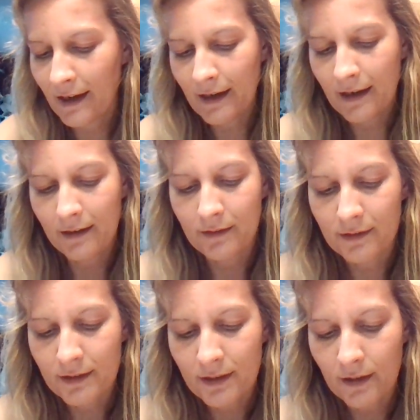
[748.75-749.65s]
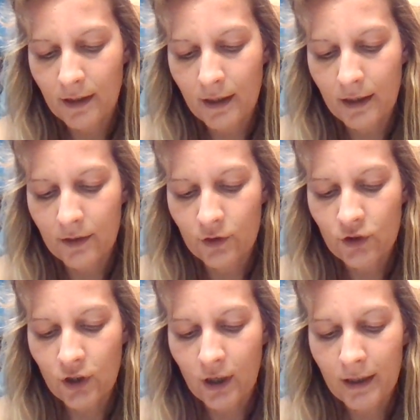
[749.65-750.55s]
And in
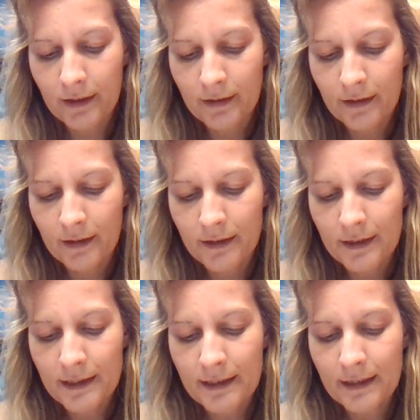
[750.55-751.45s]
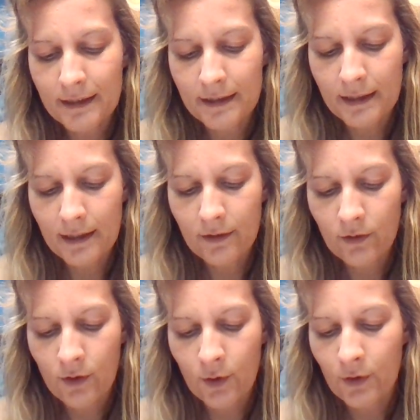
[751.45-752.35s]
John
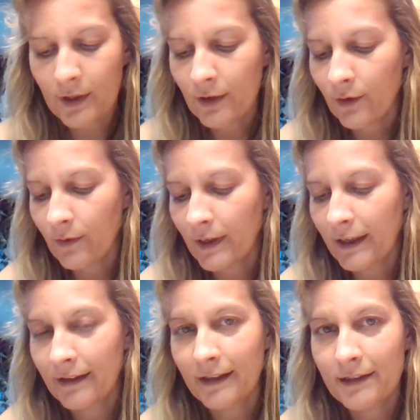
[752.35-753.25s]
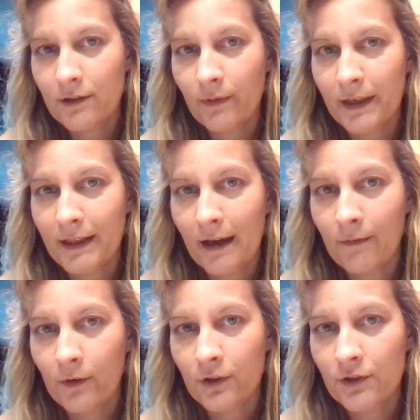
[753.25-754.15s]
16:33, I'd like to read
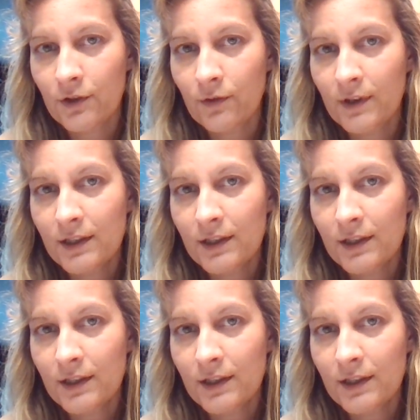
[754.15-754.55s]
that verse to you.